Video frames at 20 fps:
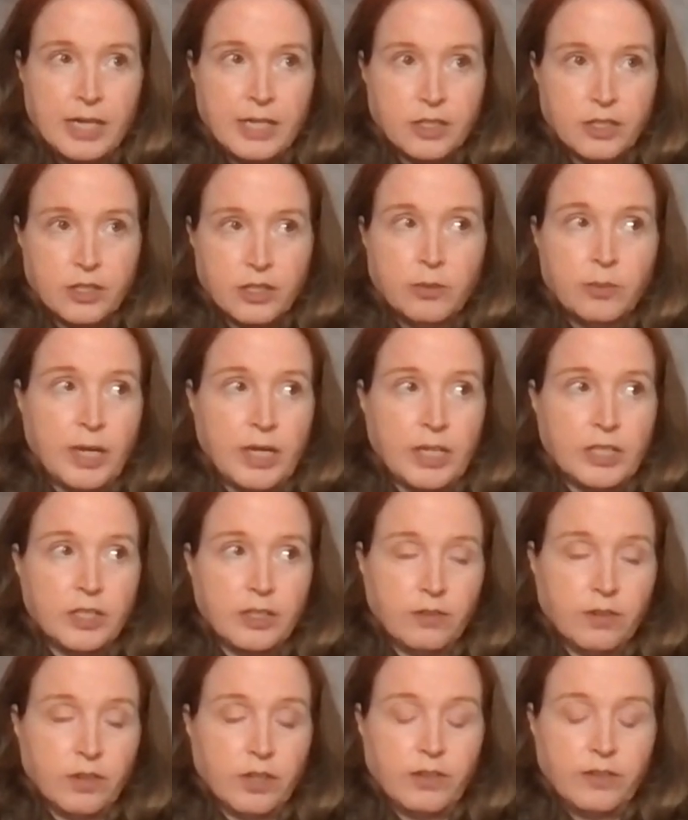a termination
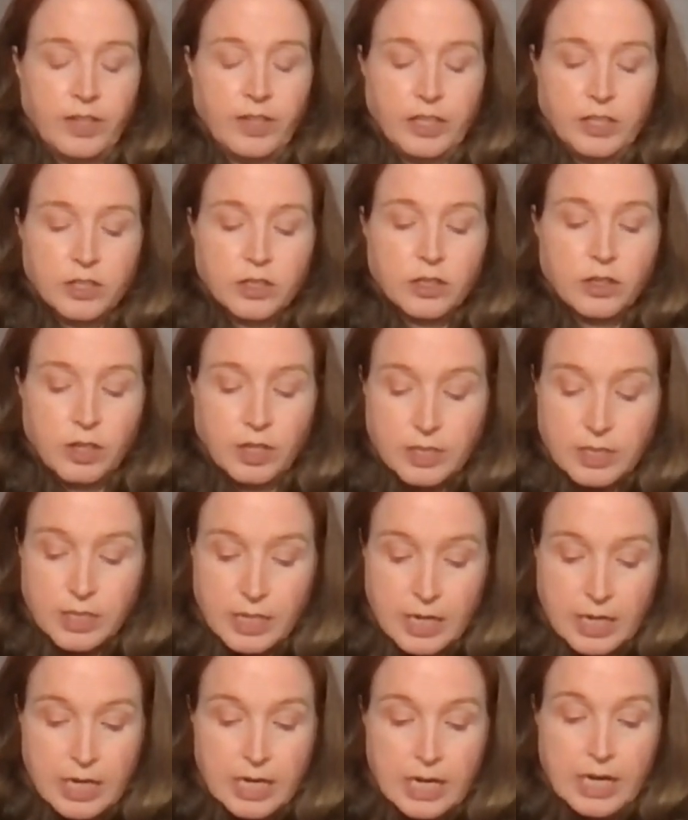for convenience clause
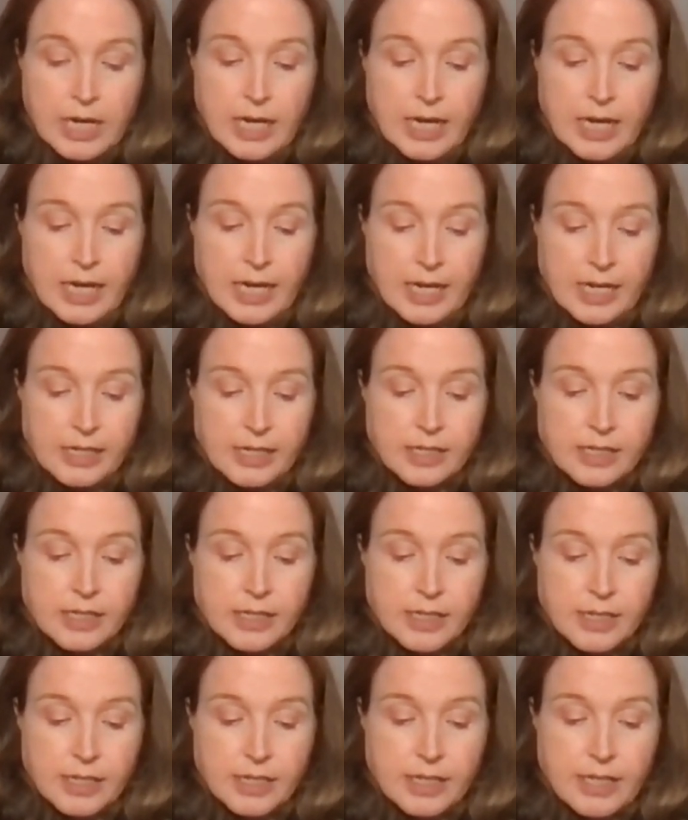is
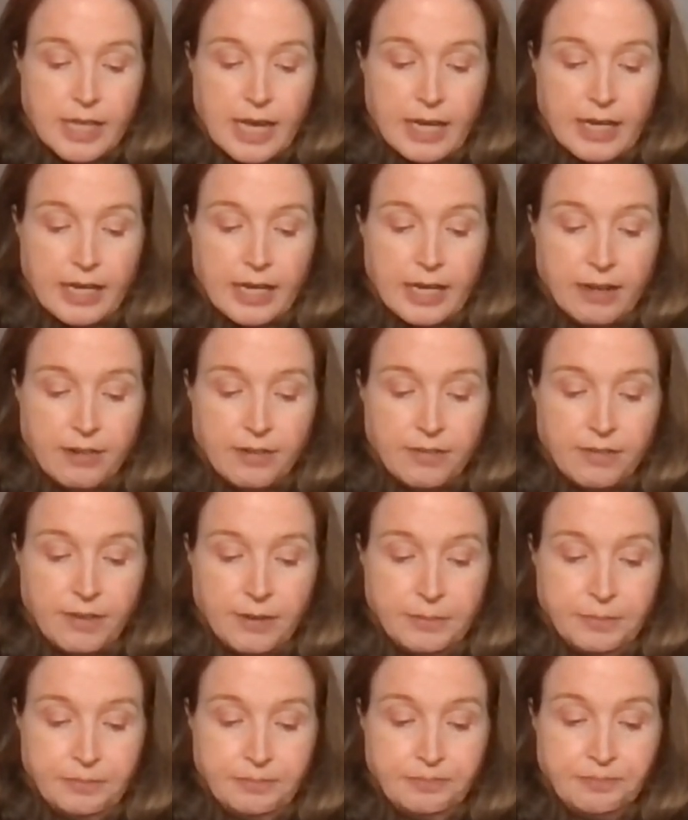that if
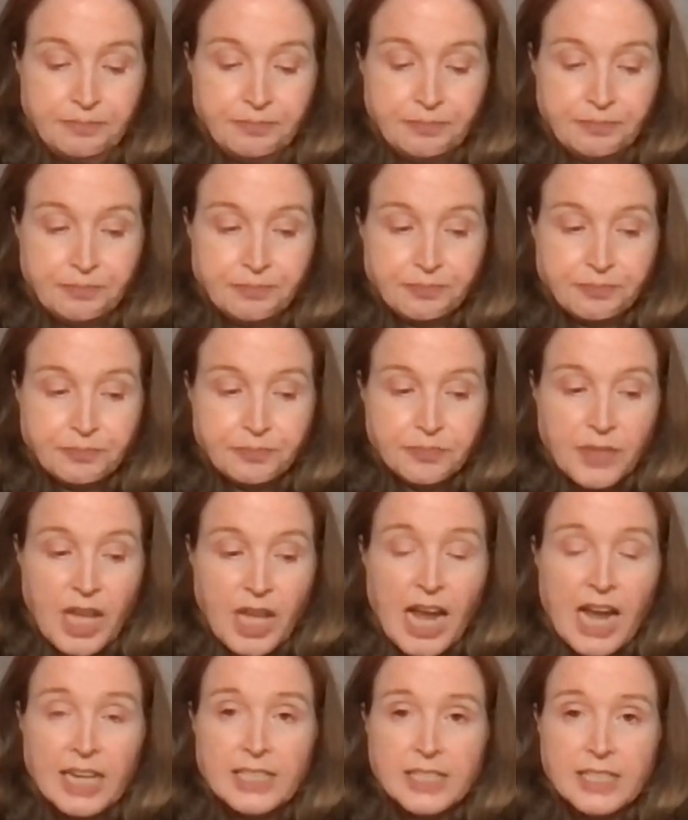
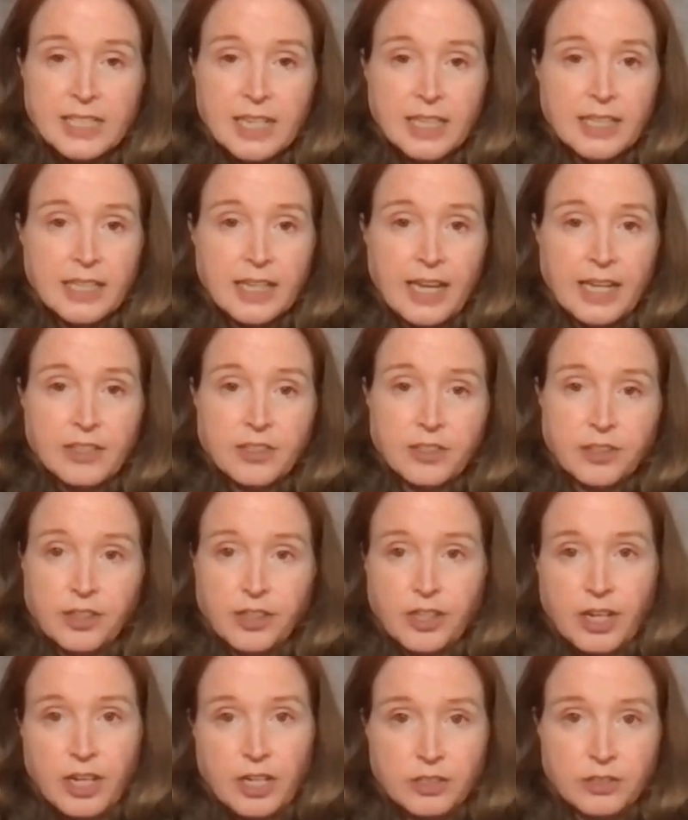I decide to cancel your
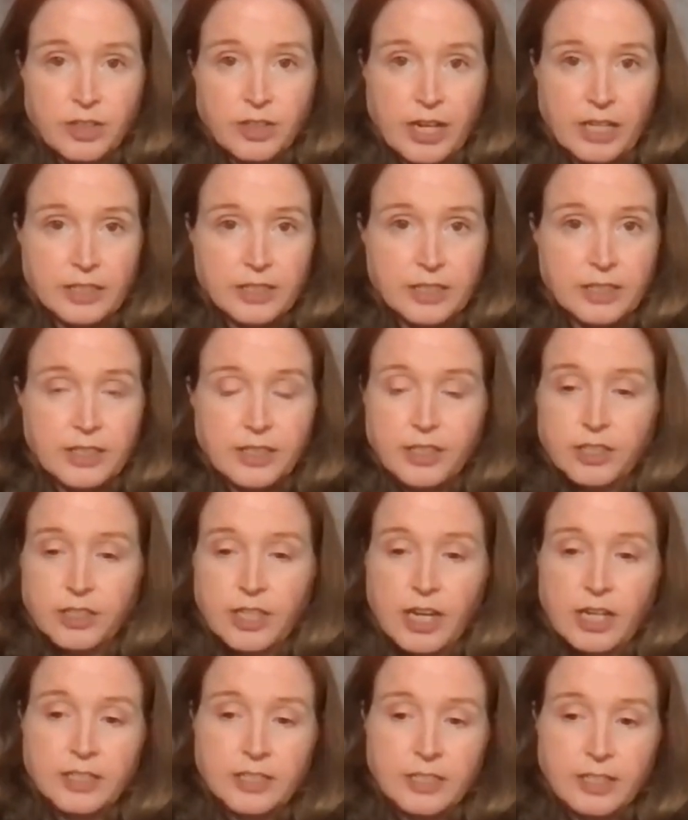contract, you're
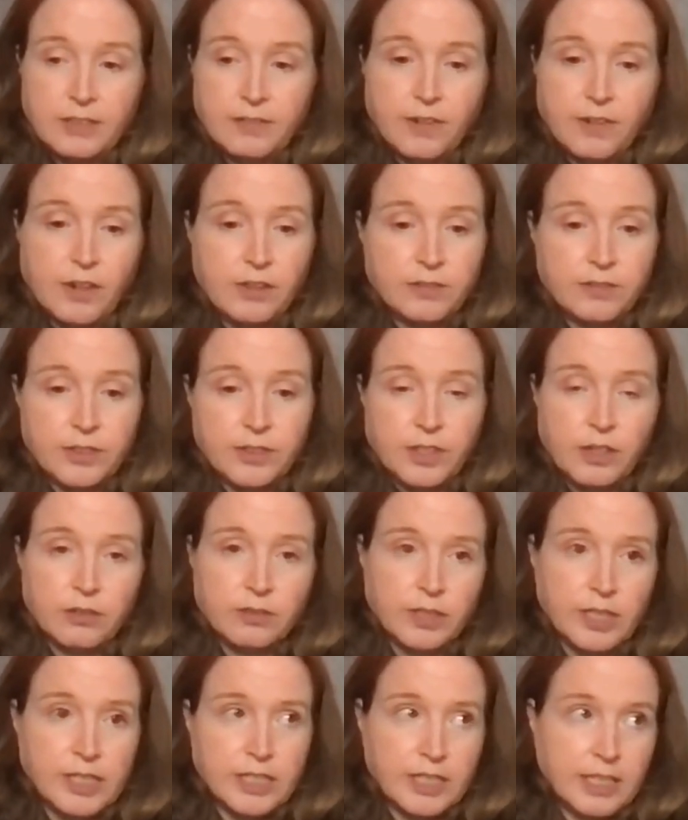not in default for no
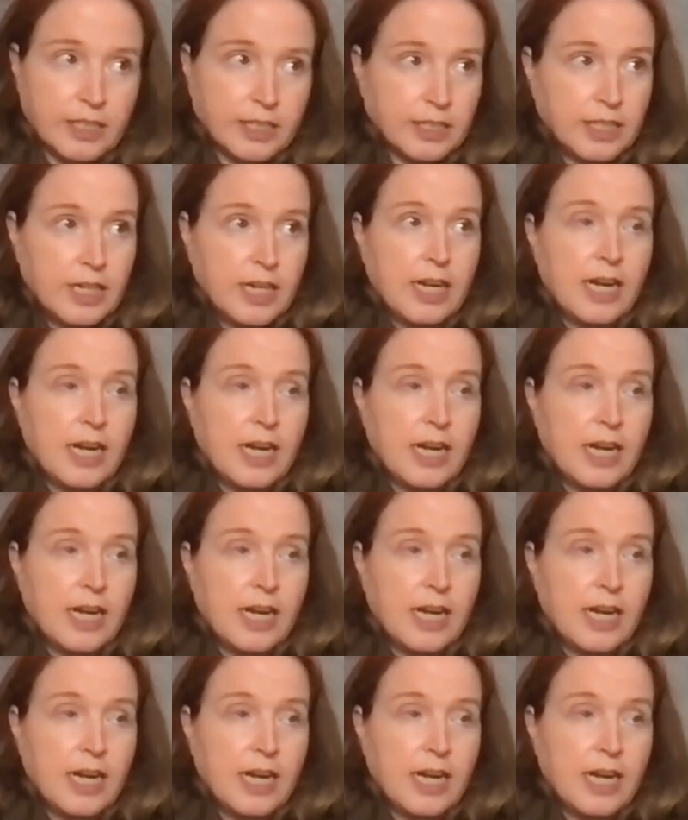reason,